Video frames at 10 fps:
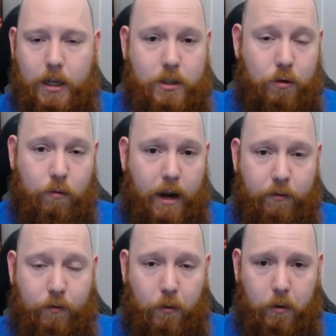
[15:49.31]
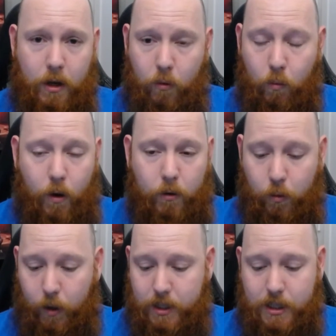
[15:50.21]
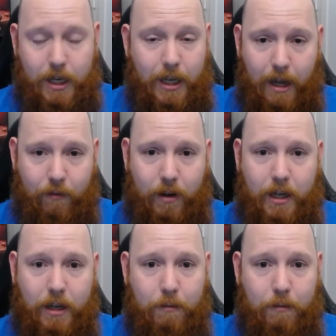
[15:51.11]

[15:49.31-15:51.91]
is great for world quests, leveling,